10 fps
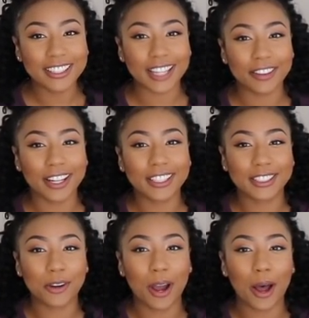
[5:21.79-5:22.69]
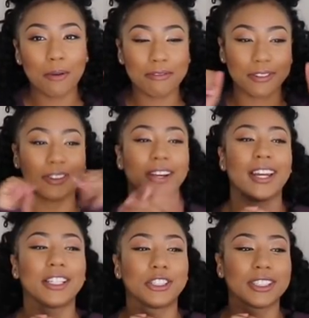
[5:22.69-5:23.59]
I think it's so helpful, and
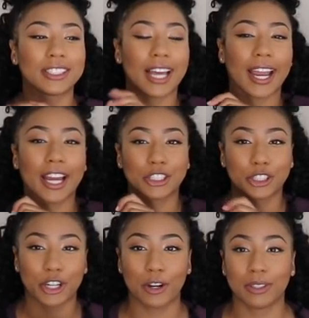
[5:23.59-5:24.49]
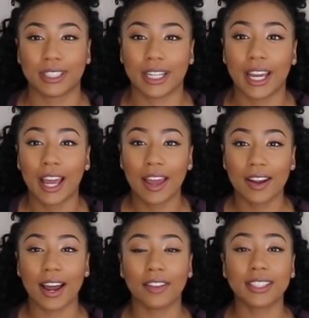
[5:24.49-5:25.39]
it's just like extra cozy.
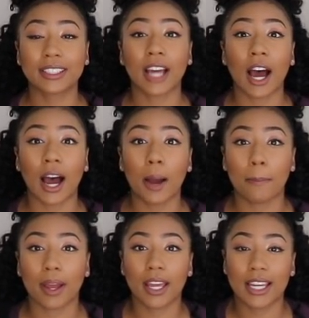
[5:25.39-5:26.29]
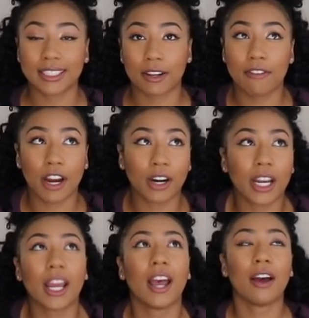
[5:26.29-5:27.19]
Now this top is
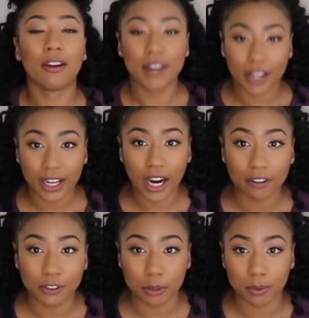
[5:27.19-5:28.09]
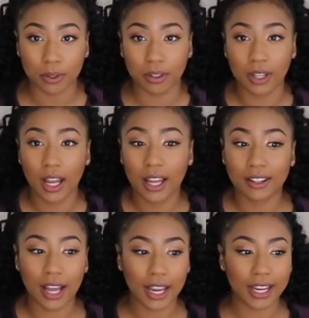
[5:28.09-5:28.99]
very, very comfortable.
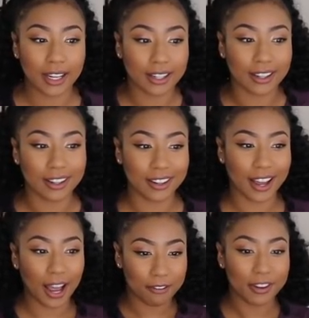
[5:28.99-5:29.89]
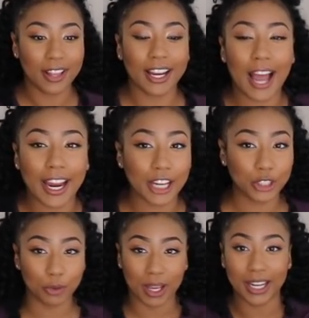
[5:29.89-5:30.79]
Like, I feel like I can
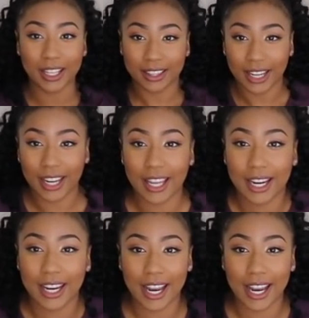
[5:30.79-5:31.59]
do anything in it.